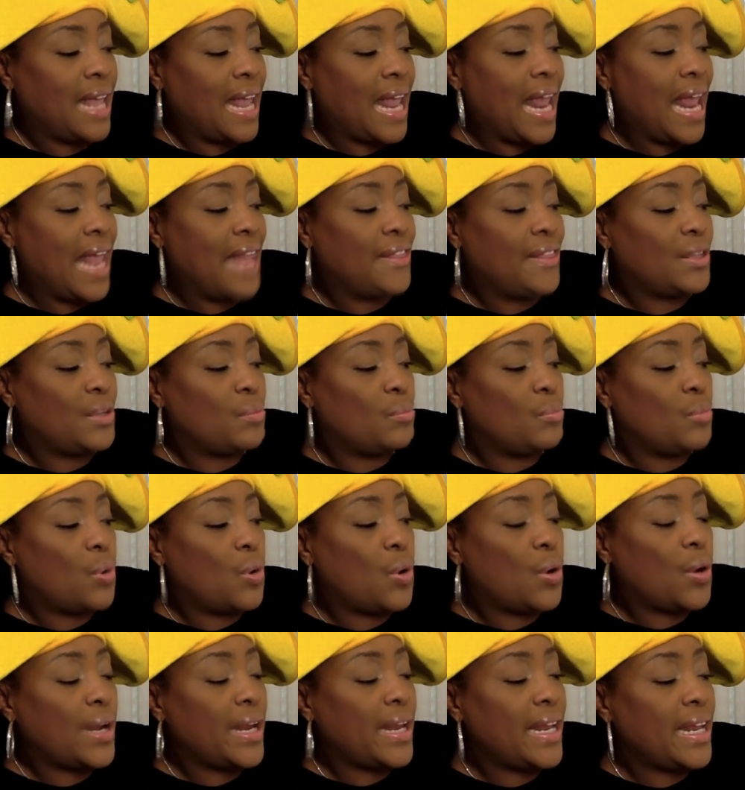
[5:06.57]
And the
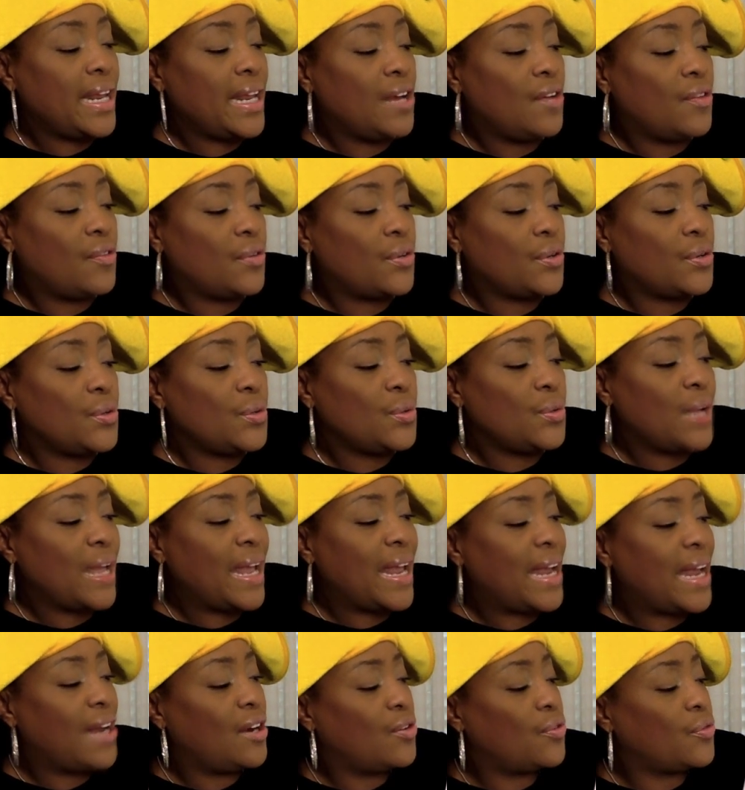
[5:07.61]
more he grew
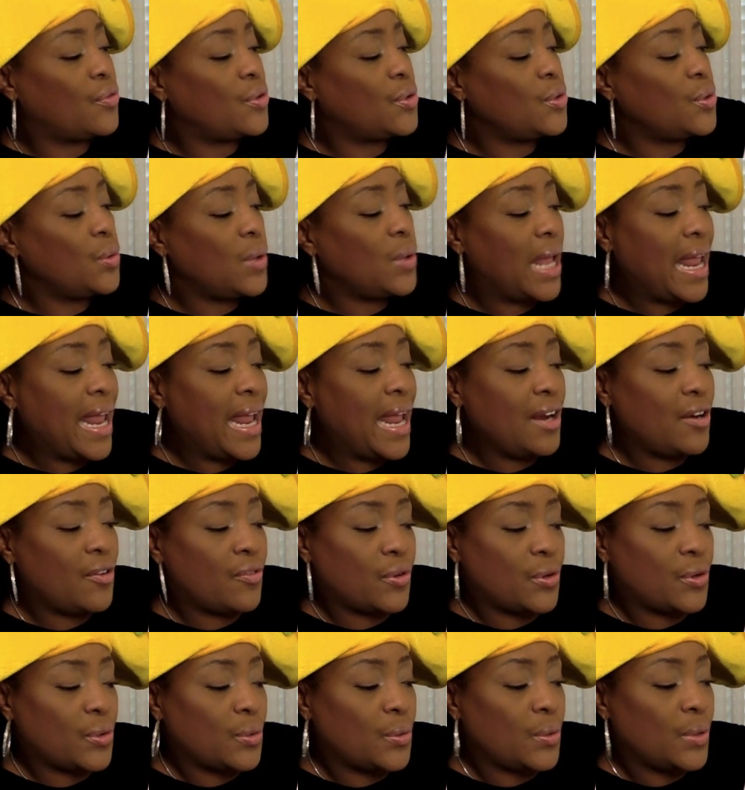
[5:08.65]
and grew and
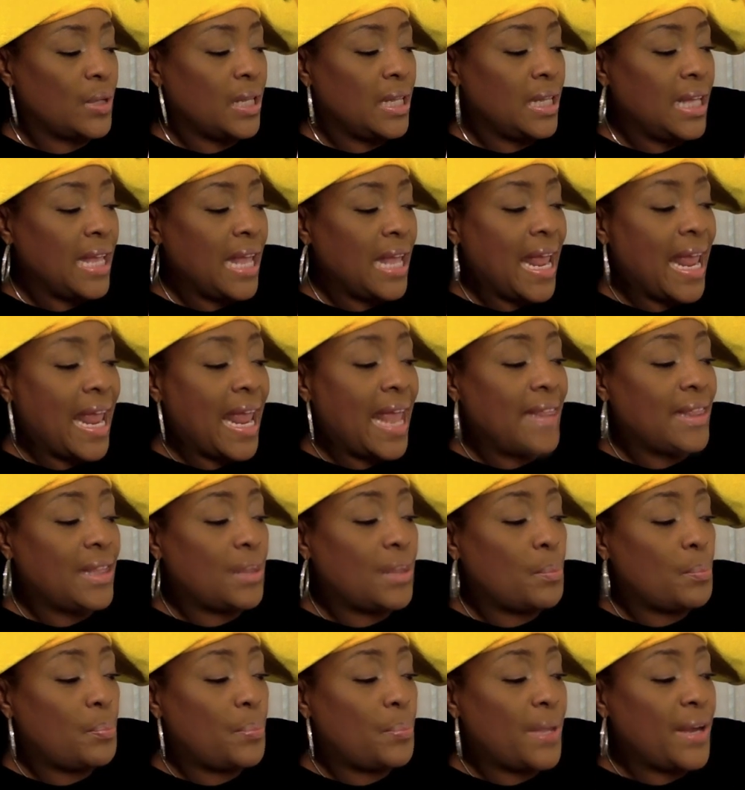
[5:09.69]
grew. And
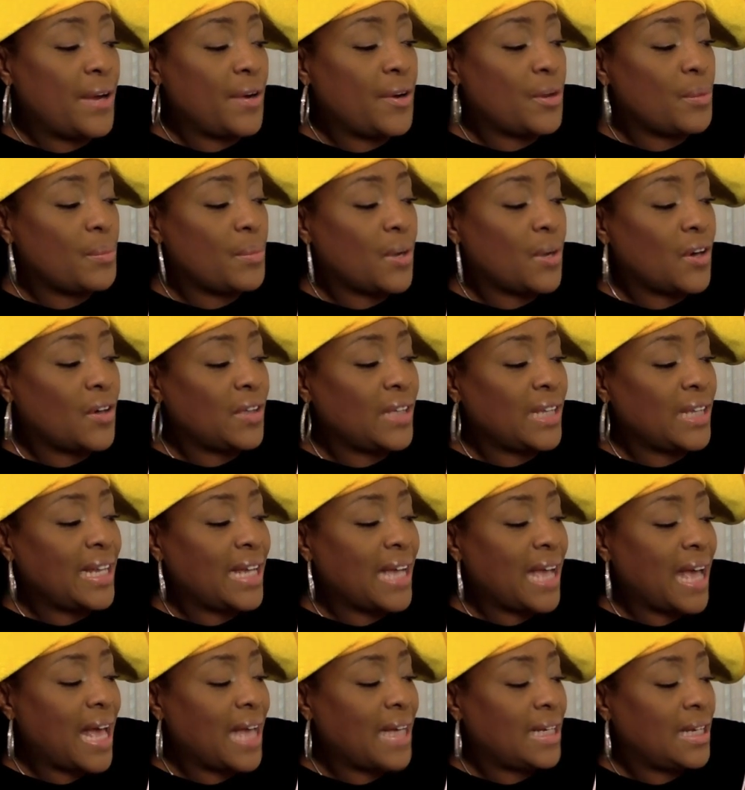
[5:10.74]
the bigger Marley
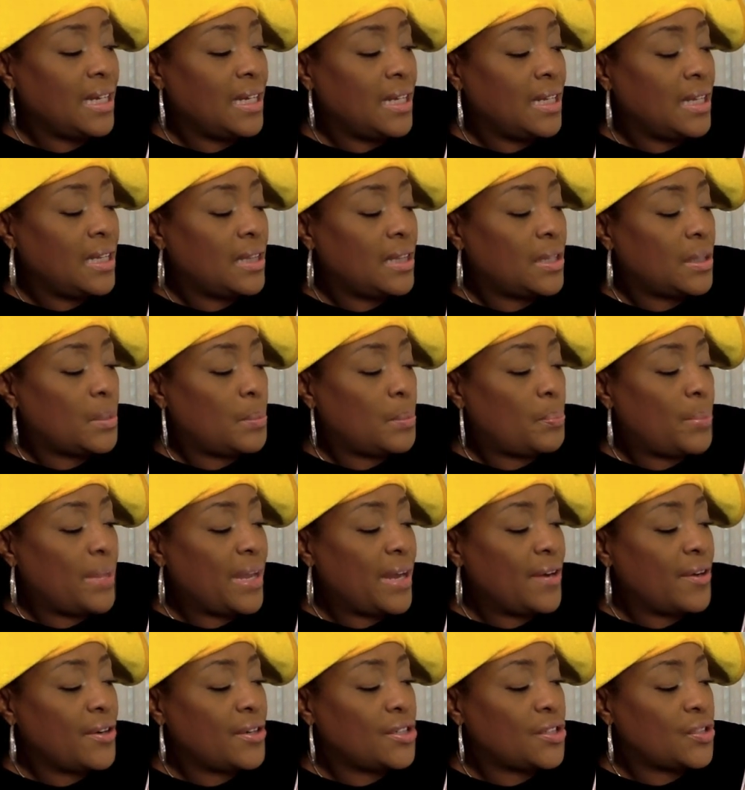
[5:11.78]
got, the
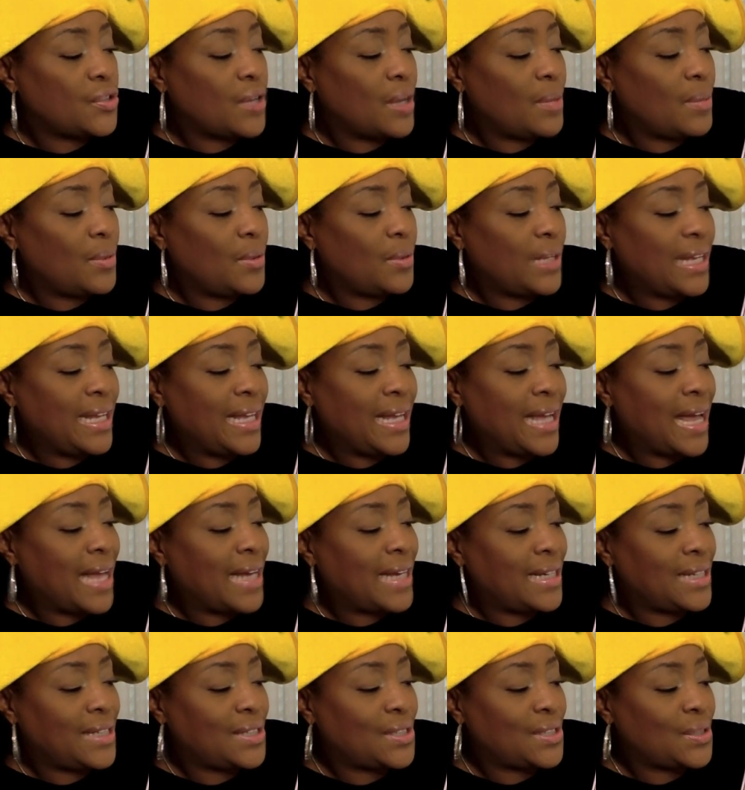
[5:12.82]
bigger trouble he got
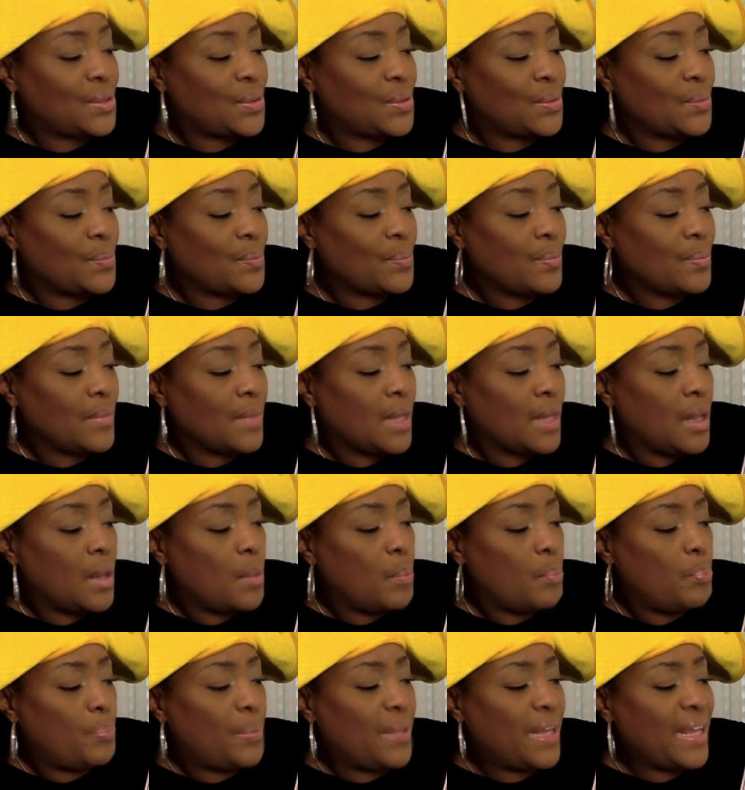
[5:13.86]
into.
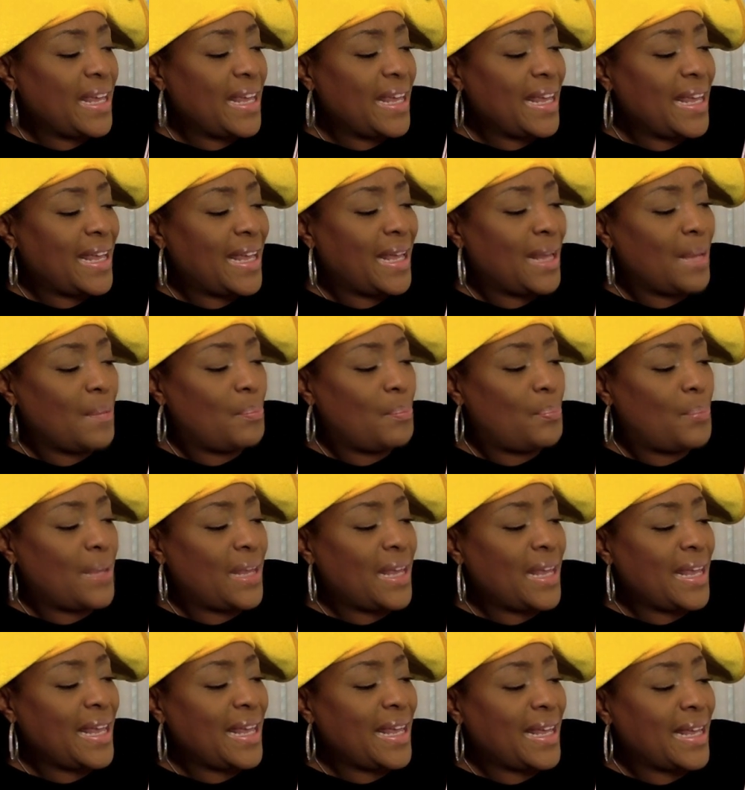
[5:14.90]
Big,
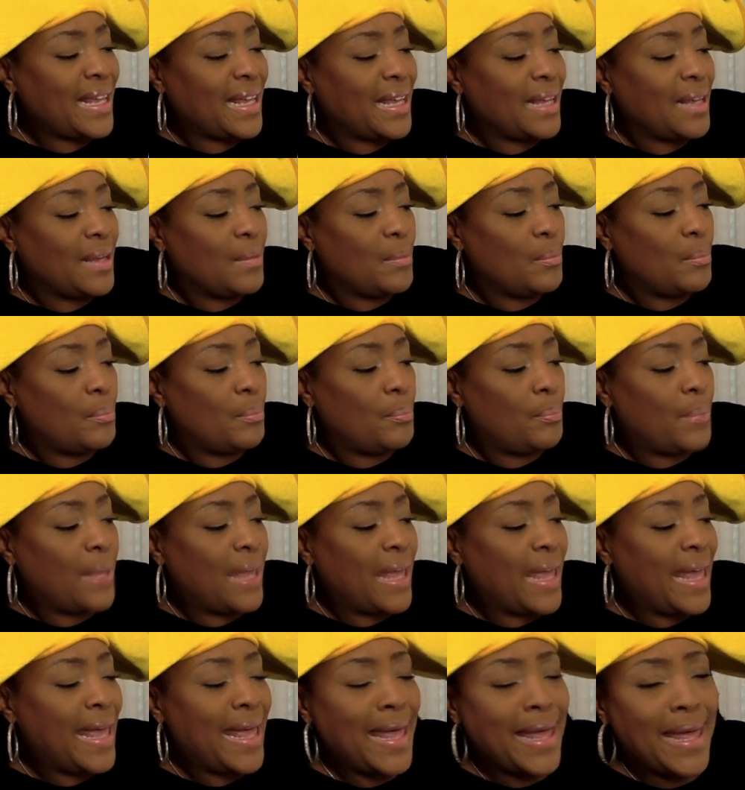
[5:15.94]
big,
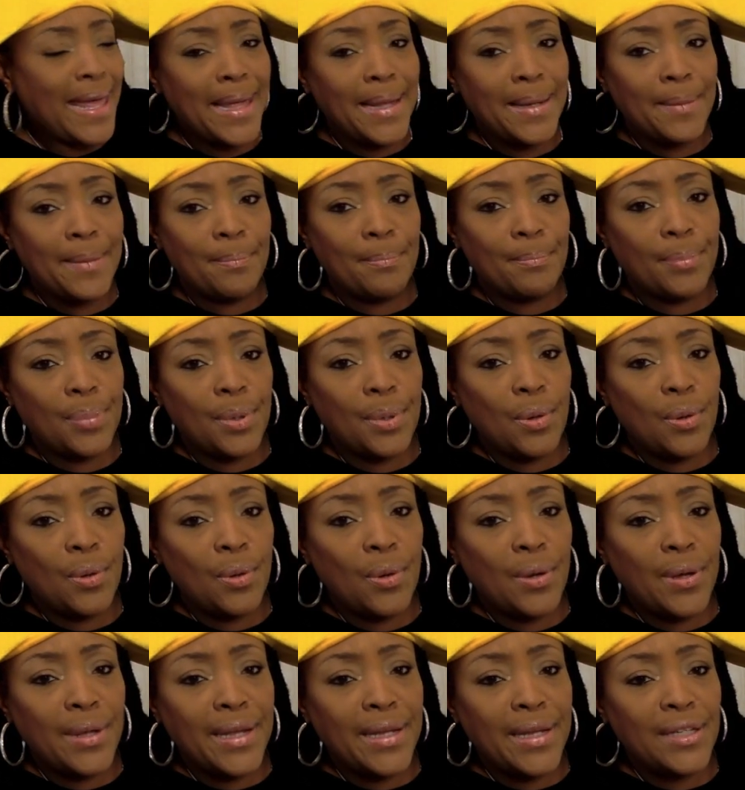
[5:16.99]
bad
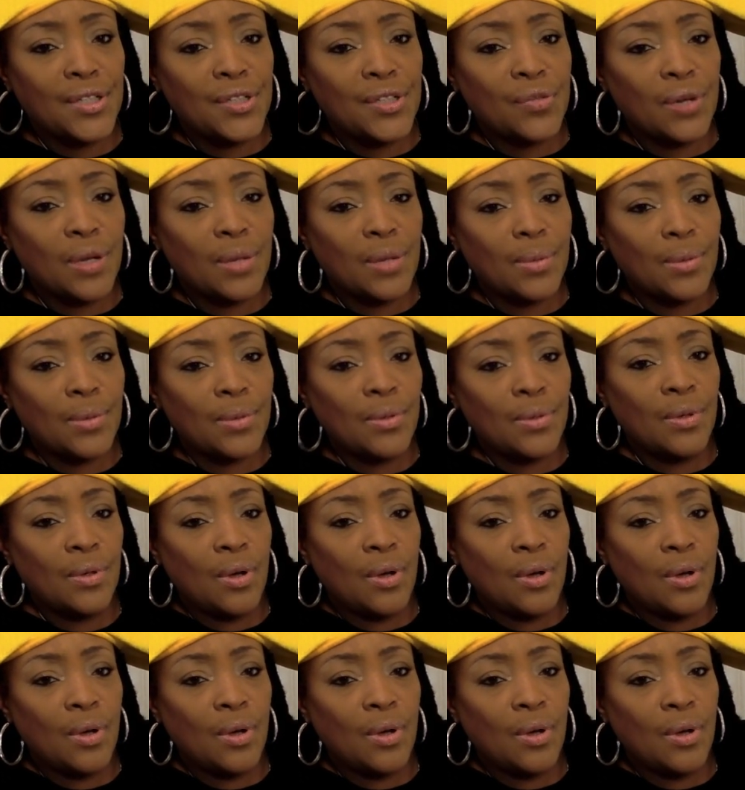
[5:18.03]
boy trouble.